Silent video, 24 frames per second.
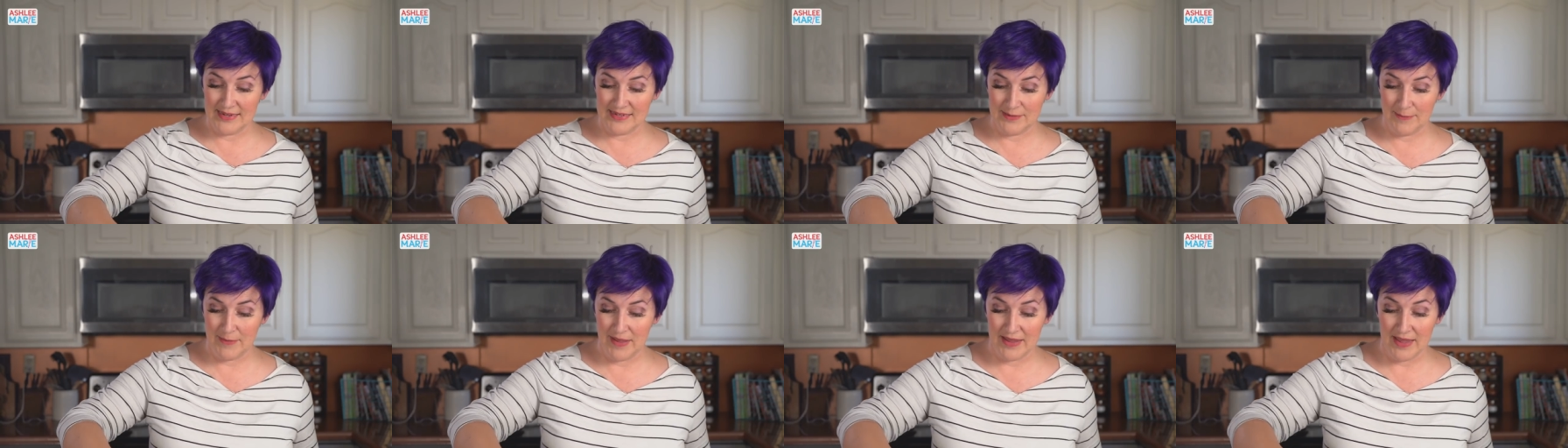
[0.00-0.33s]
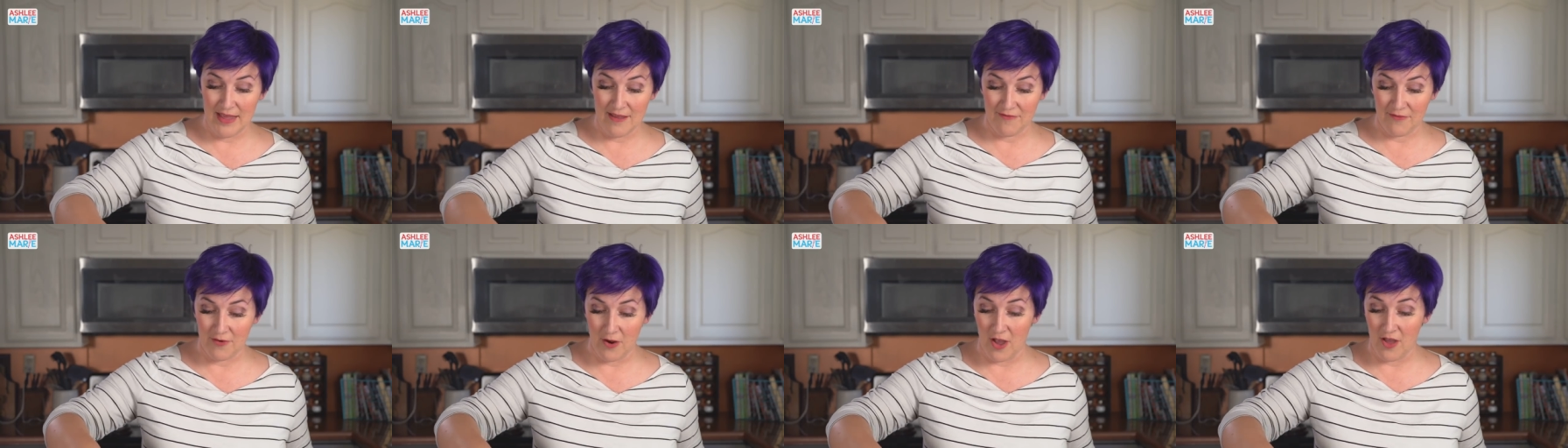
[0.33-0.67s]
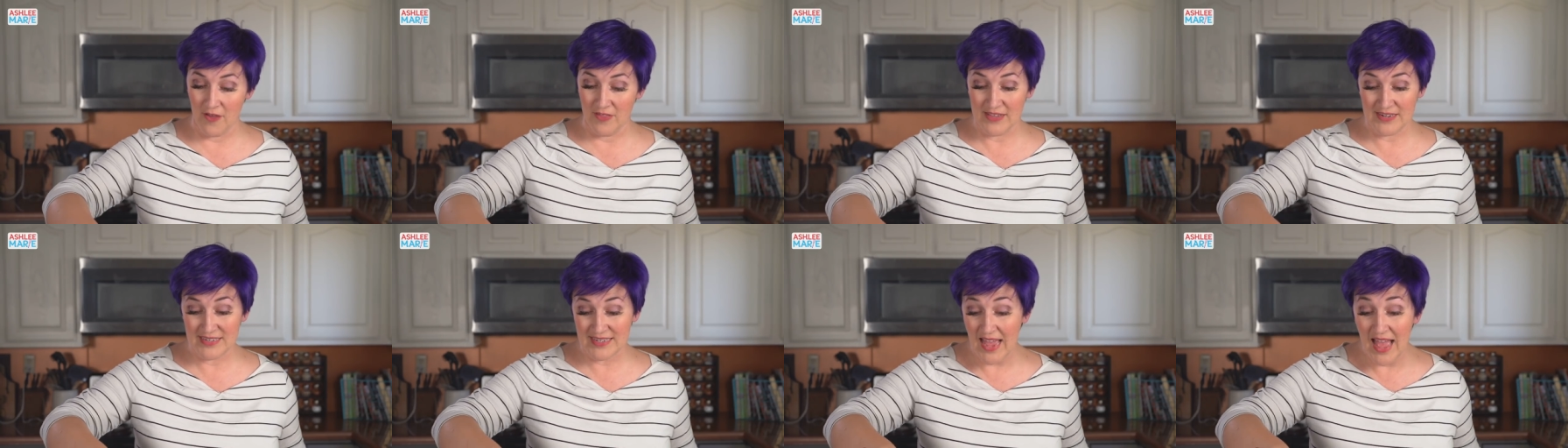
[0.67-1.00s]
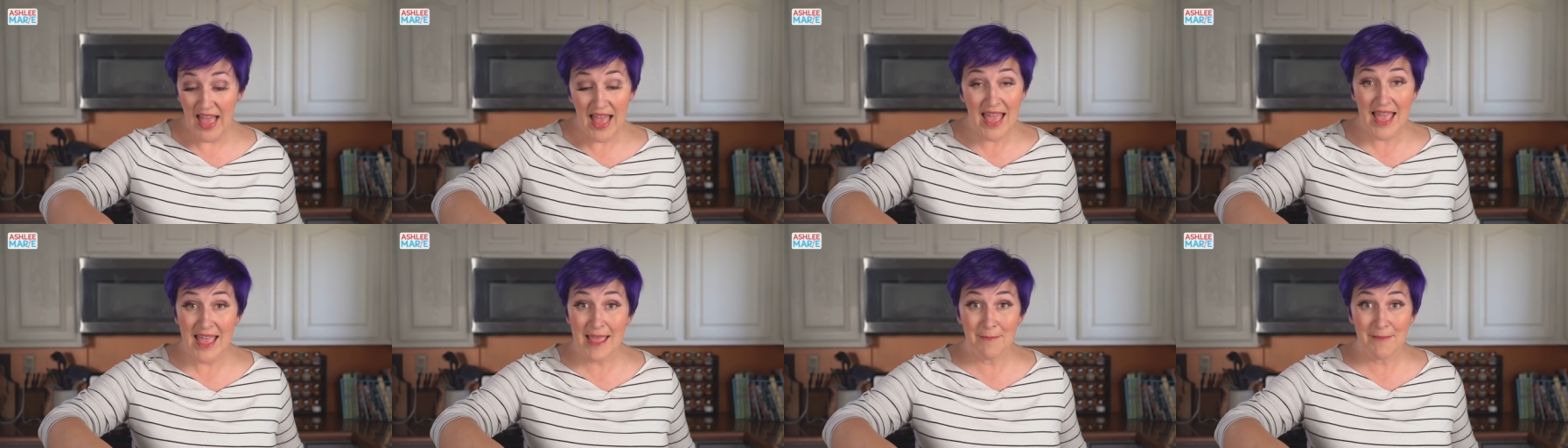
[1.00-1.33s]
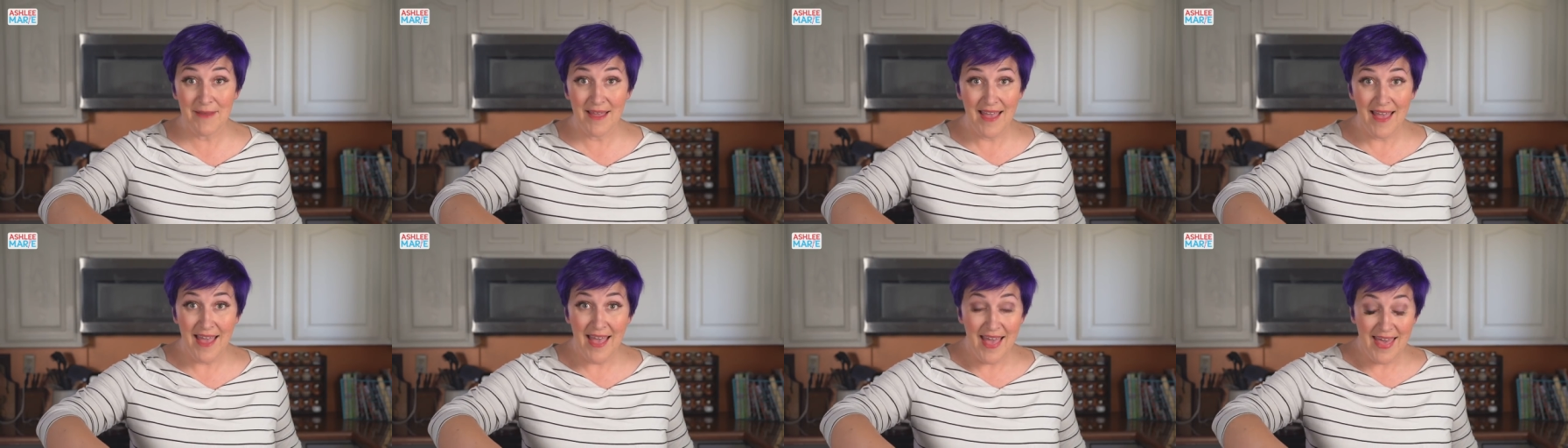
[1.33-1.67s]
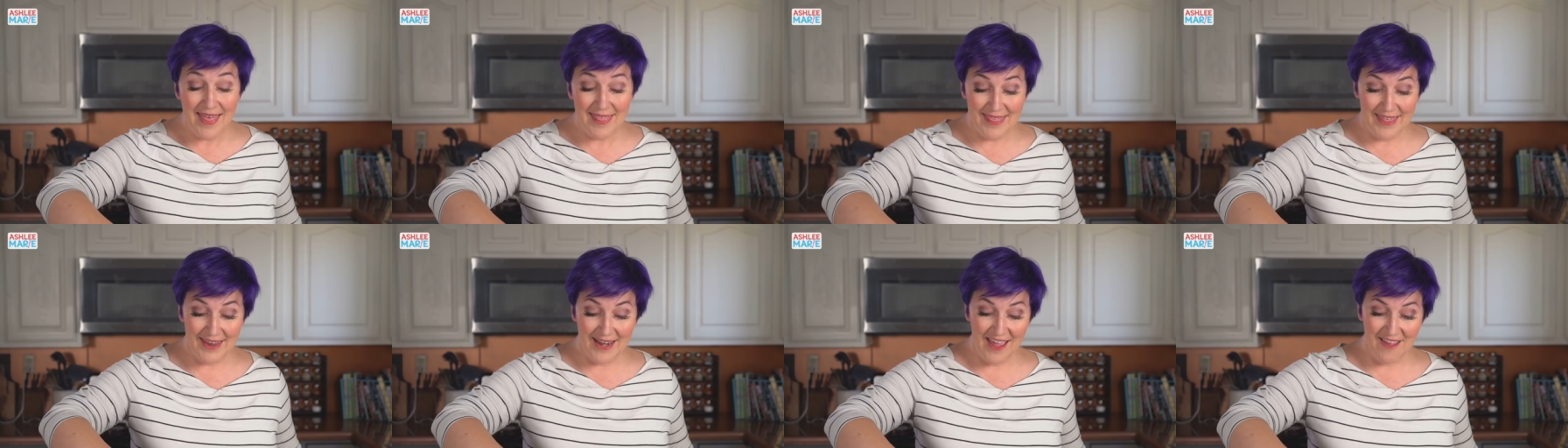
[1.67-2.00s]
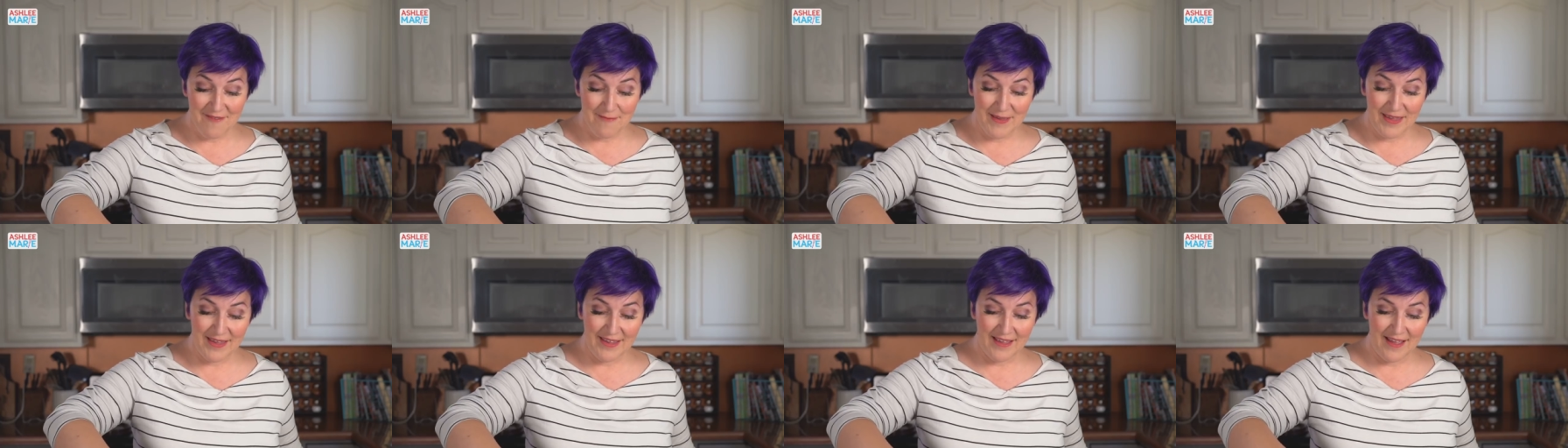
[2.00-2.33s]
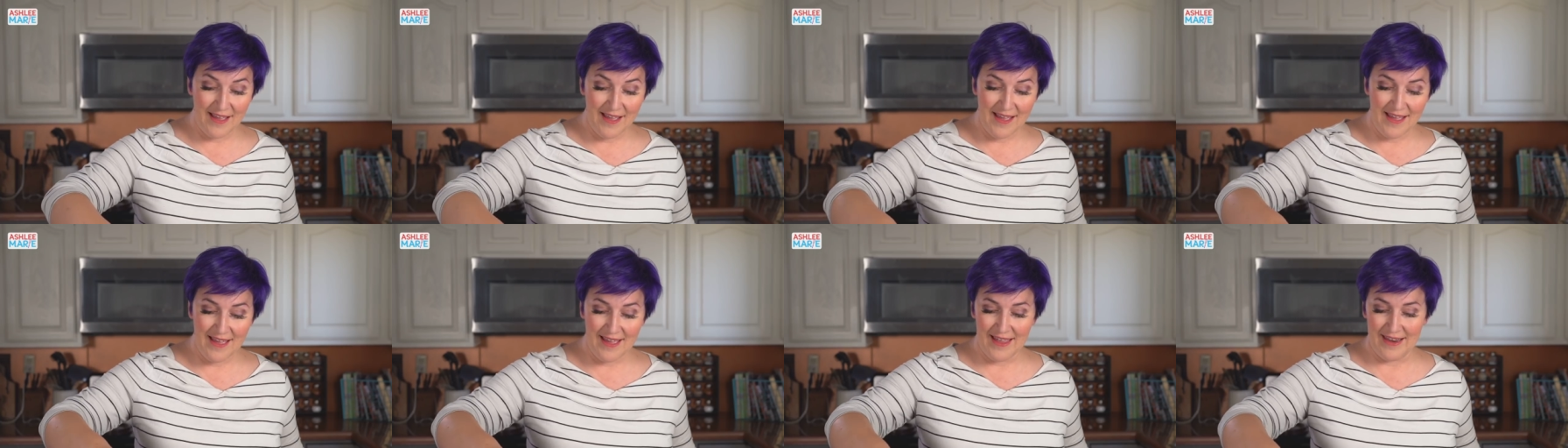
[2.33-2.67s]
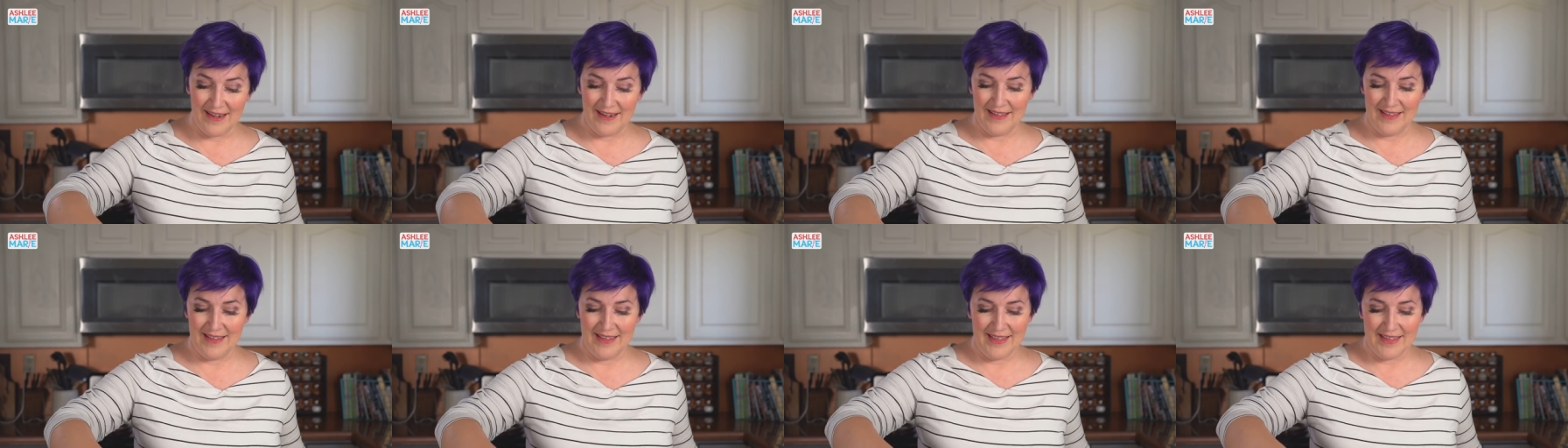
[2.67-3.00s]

to make up for all the time that I've been gone.